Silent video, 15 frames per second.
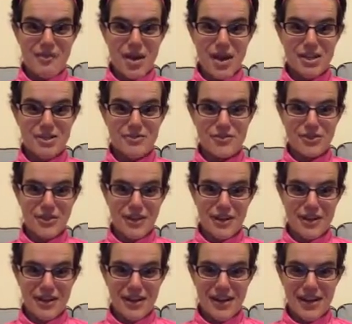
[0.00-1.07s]

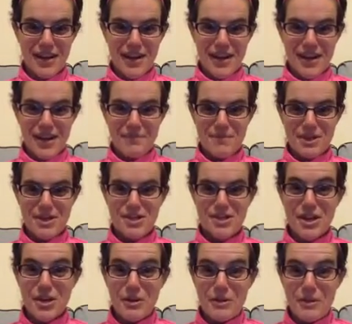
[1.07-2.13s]
I'm gonna
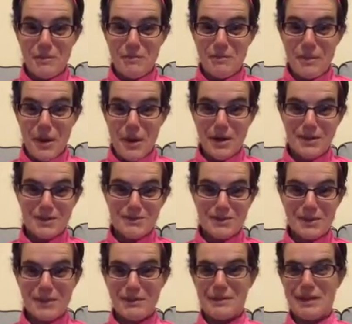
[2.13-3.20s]
share the box
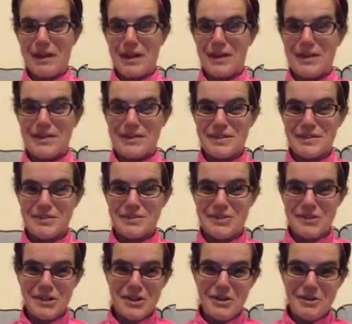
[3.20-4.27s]
with you guys and
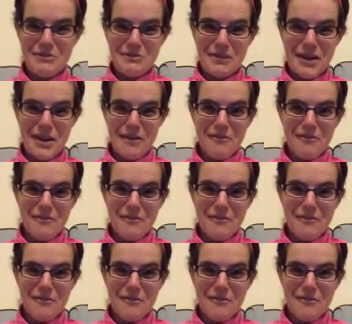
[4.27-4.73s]
share